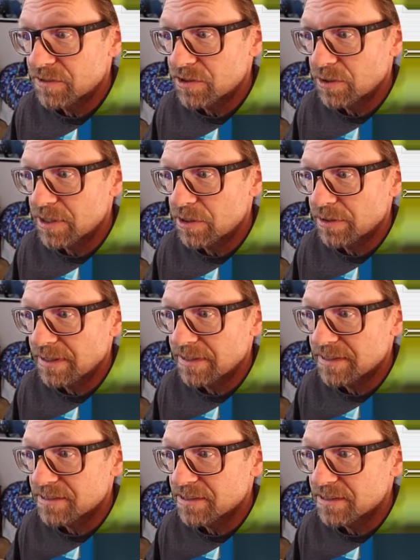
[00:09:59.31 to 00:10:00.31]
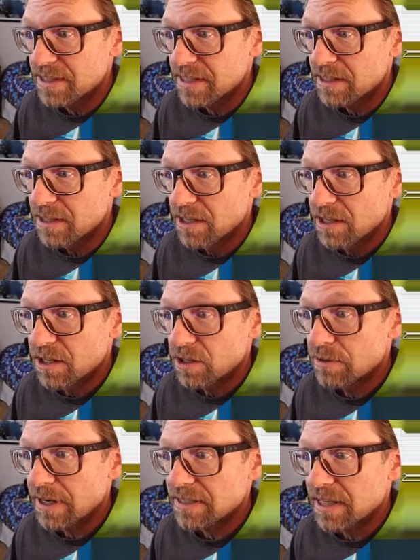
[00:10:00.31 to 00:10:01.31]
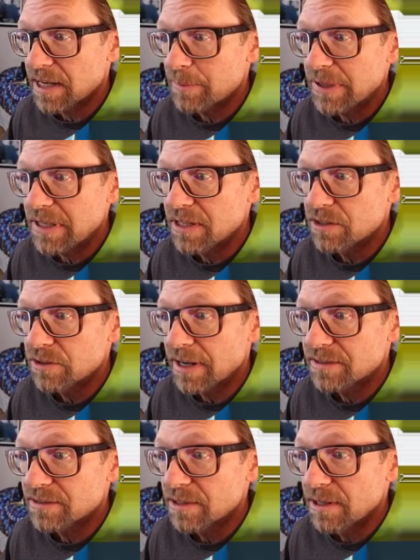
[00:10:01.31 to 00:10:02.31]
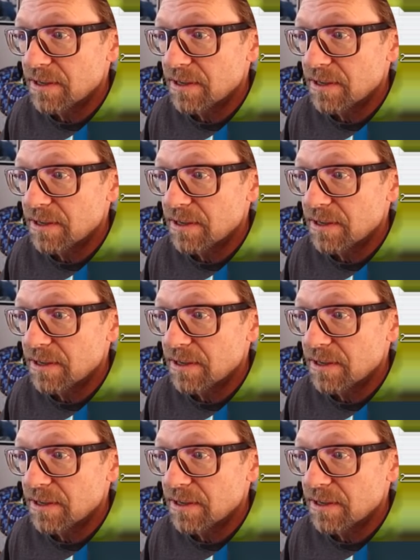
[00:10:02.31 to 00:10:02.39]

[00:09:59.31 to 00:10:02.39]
So I know that this is the correct IP address.